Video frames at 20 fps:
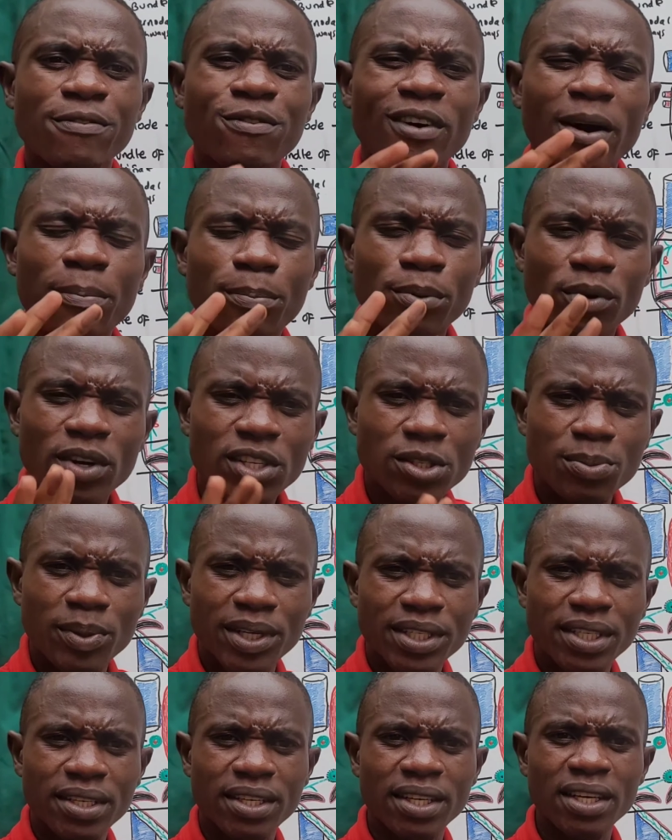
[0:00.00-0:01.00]
for
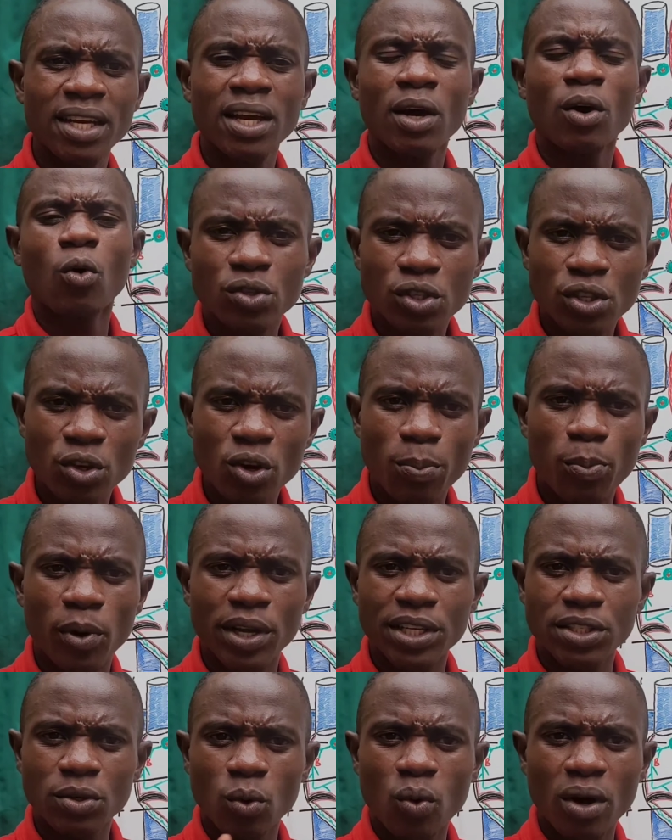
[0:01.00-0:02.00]
approximately
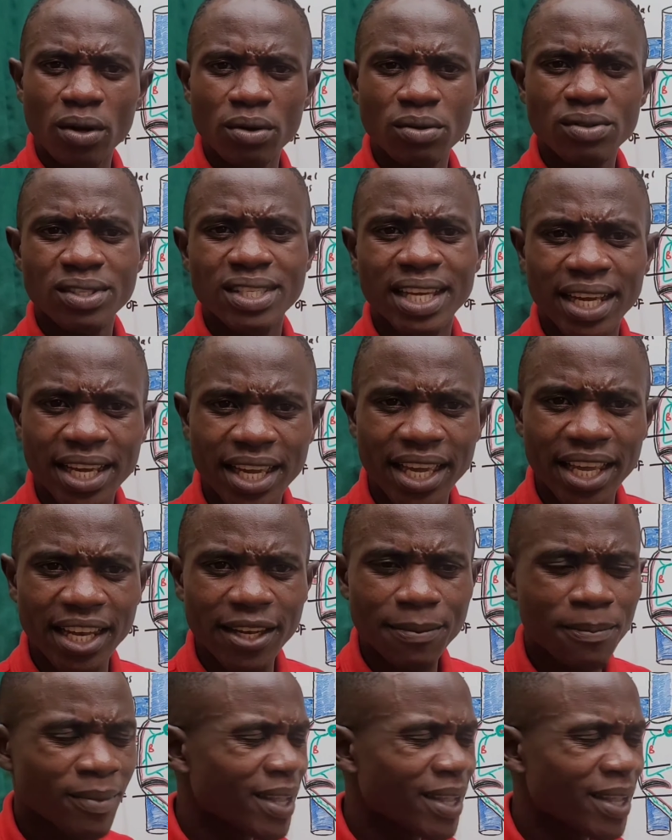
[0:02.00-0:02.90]
0.1 second.